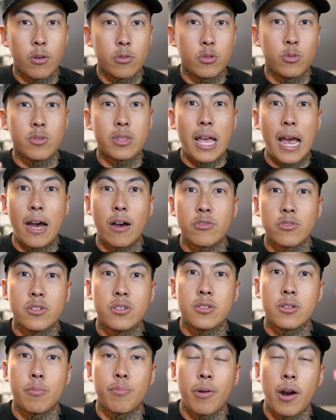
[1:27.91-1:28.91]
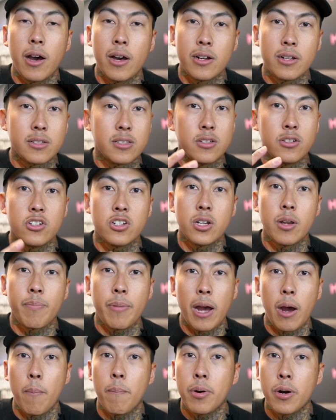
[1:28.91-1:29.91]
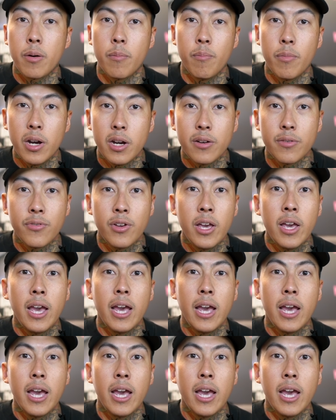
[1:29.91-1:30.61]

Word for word: to thousands of products to ship out per month,